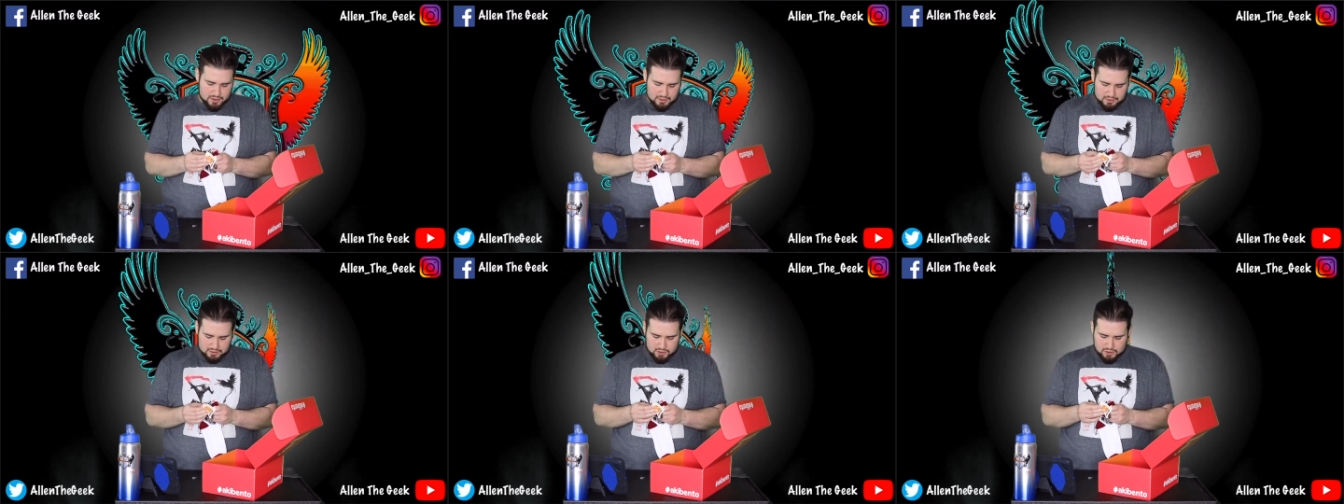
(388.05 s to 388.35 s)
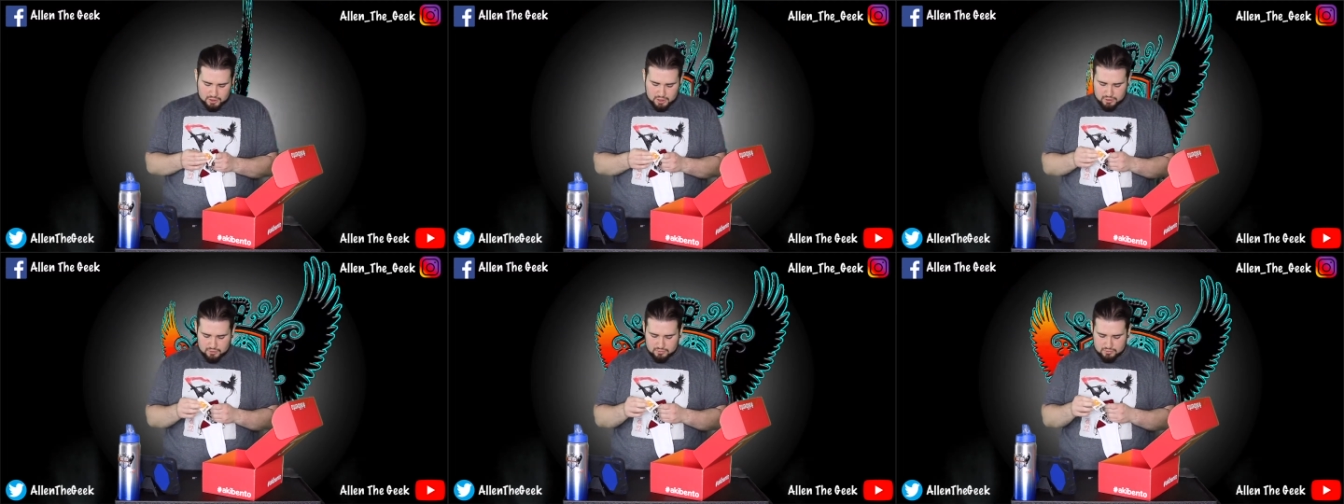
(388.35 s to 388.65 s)
You
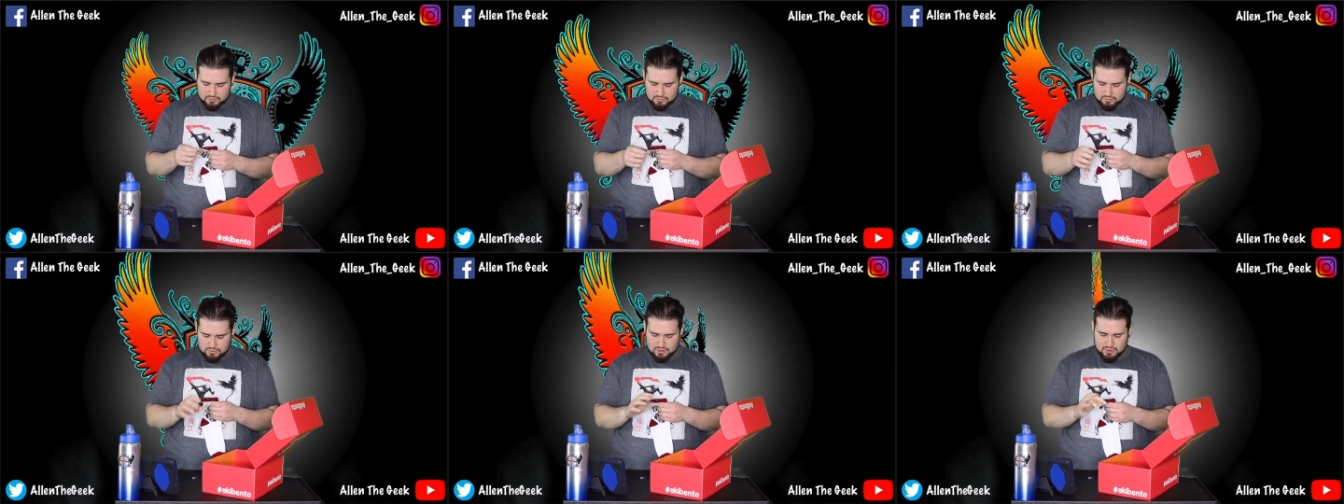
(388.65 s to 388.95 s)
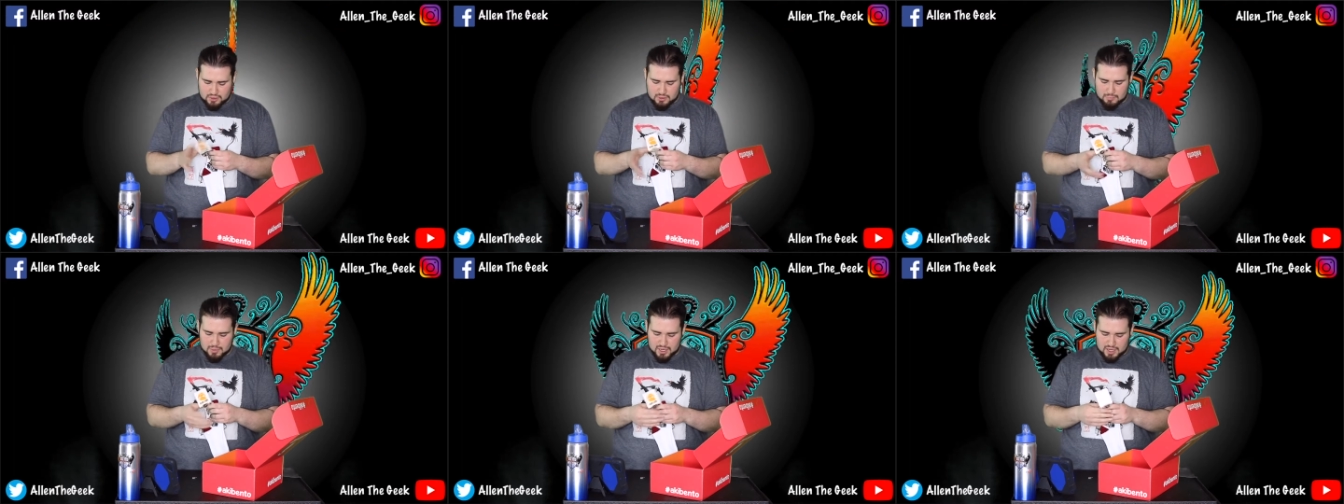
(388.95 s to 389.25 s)
know,
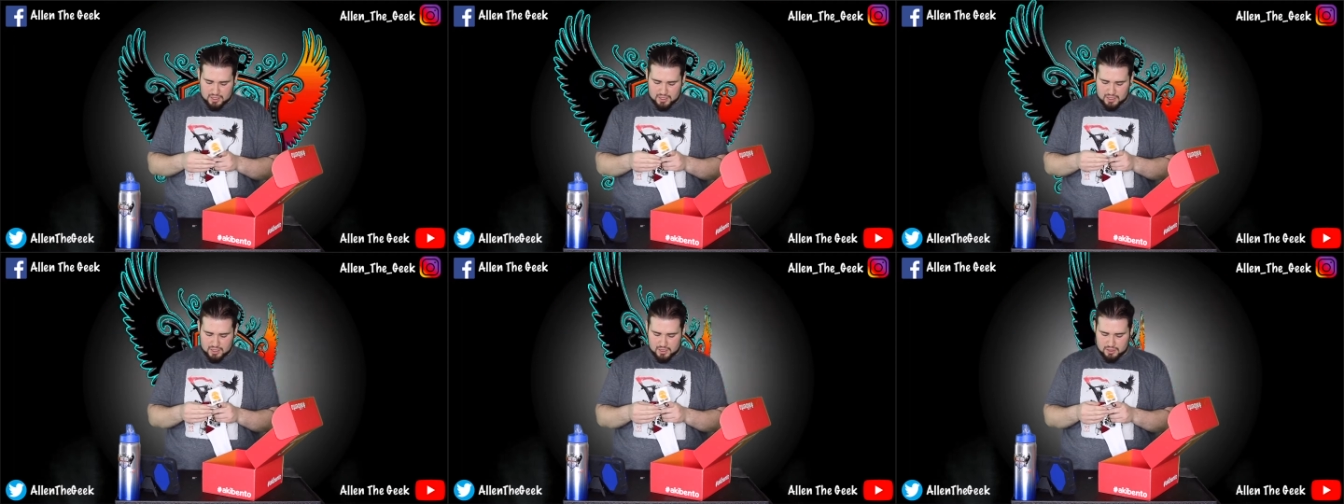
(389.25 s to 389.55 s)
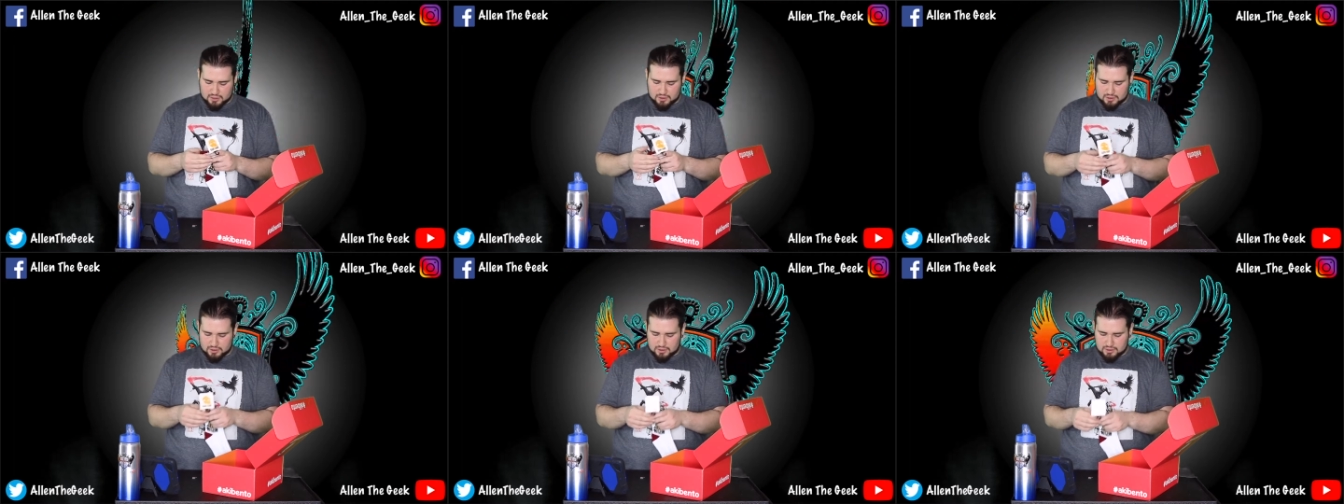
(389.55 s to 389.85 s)
the main
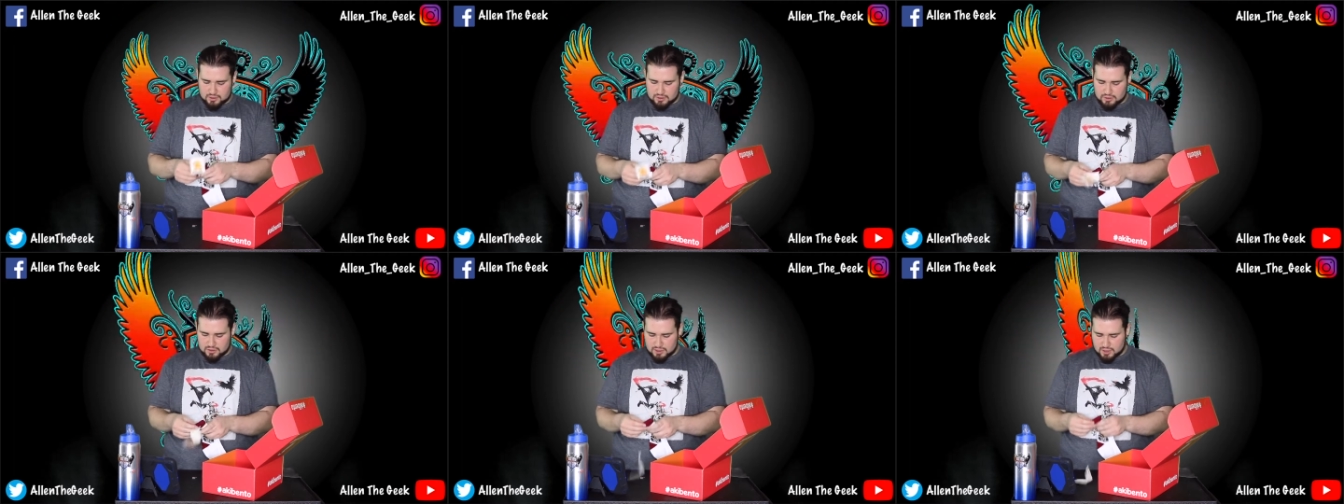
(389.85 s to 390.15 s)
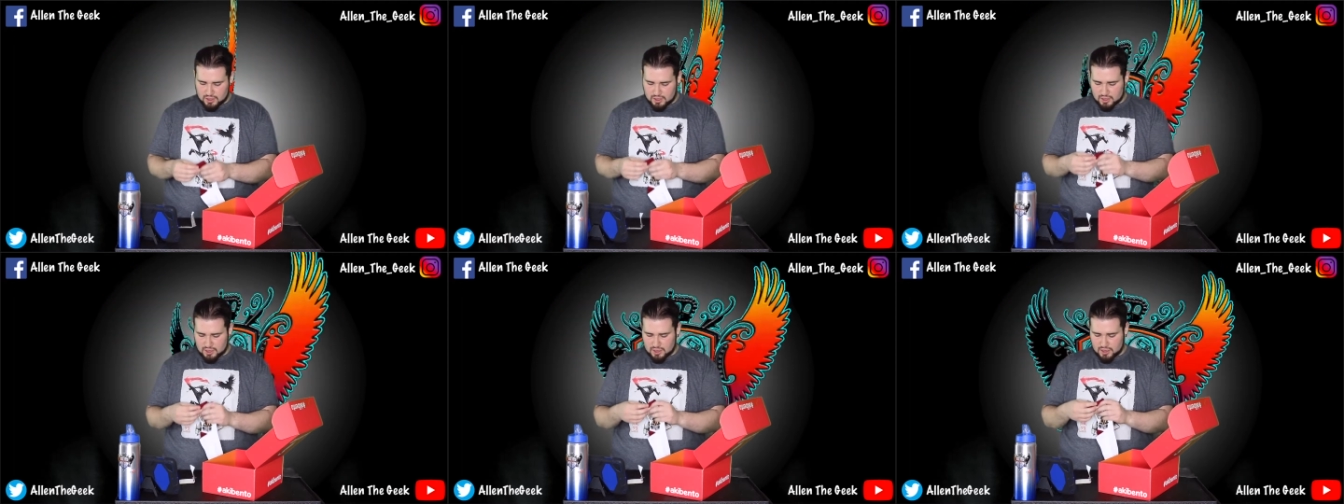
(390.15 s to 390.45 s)
character
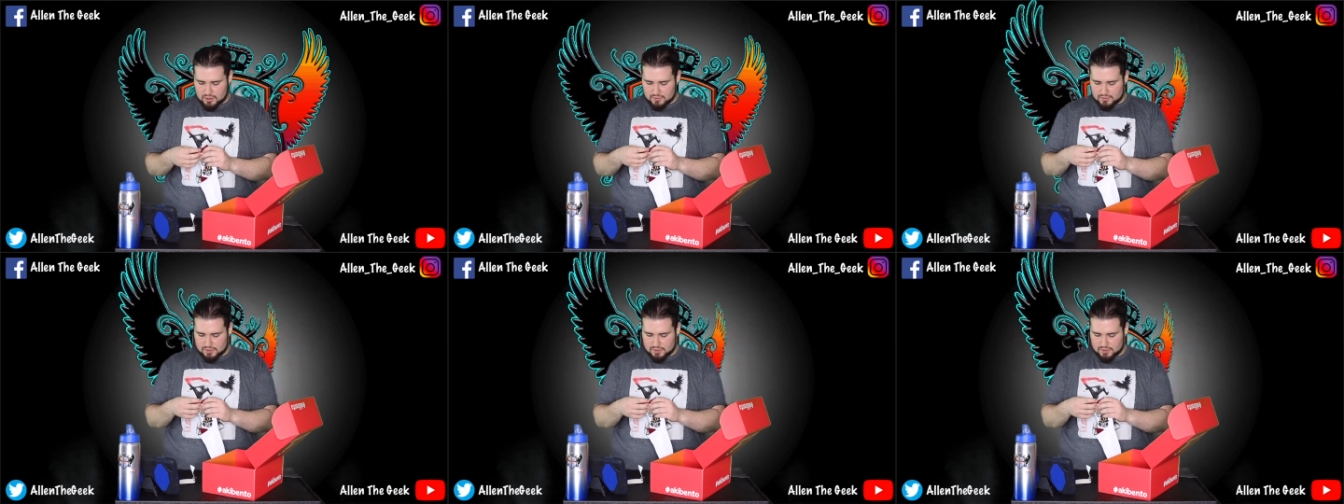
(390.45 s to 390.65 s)
of